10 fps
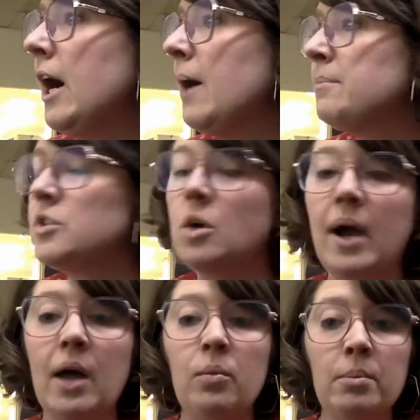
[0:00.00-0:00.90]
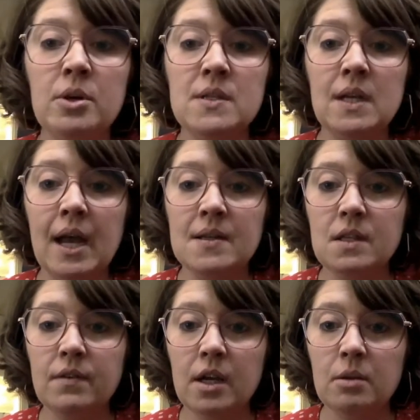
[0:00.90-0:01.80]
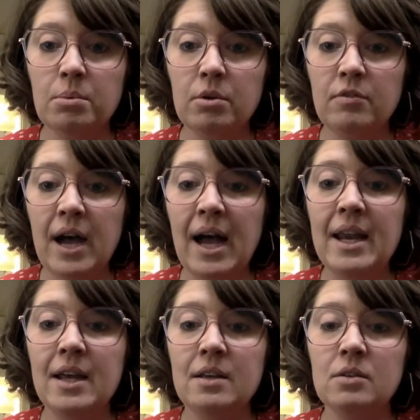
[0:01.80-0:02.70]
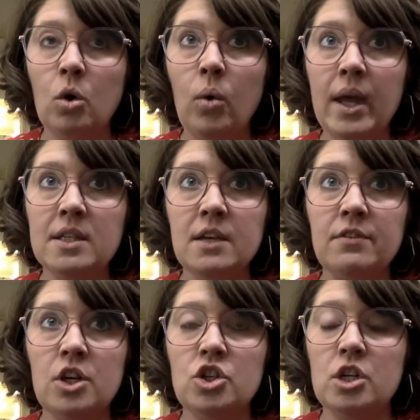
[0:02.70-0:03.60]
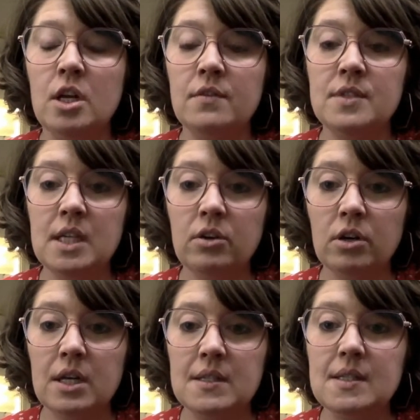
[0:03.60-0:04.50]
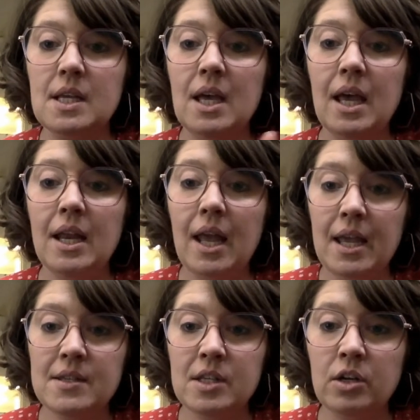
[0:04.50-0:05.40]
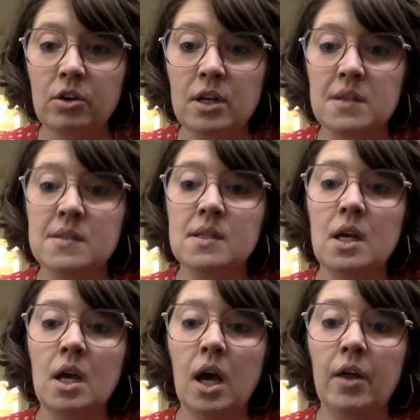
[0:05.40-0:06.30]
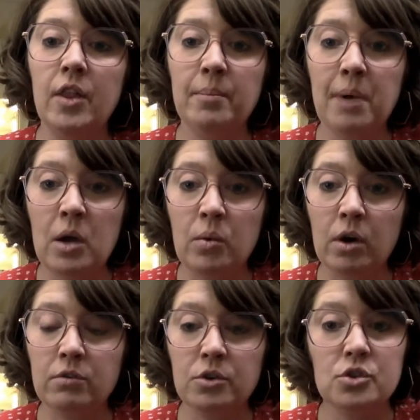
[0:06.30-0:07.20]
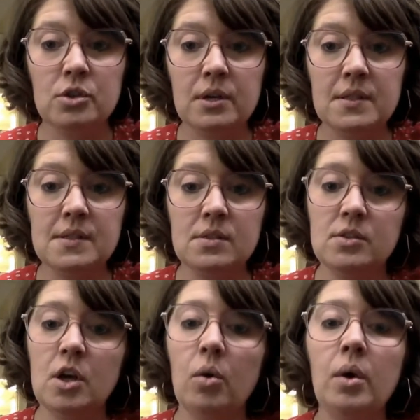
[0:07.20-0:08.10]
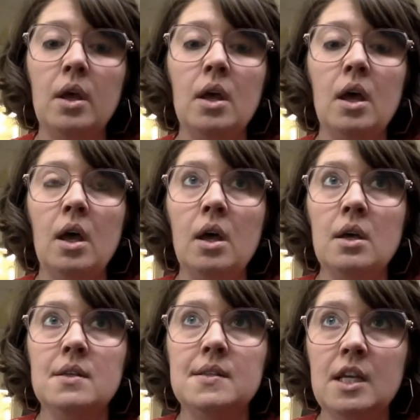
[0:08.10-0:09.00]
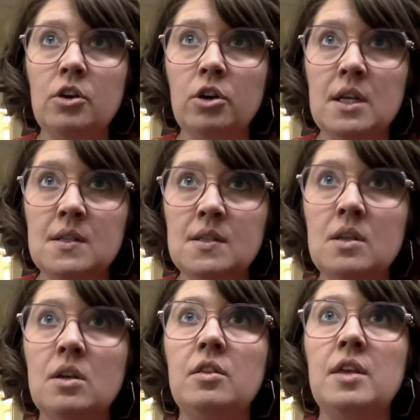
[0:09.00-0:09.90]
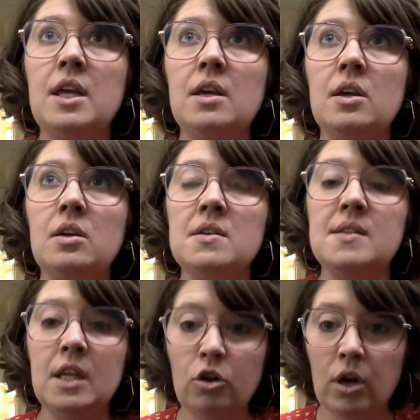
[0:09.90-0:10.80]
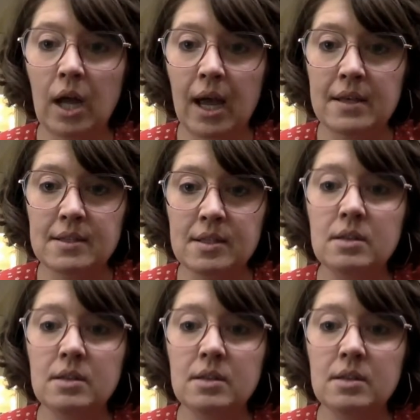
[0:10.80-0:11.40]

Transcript: So I had one person ask if I could provide a quick definition of synchronous and asynchronous that might work for students. So synchronous, think synchronized.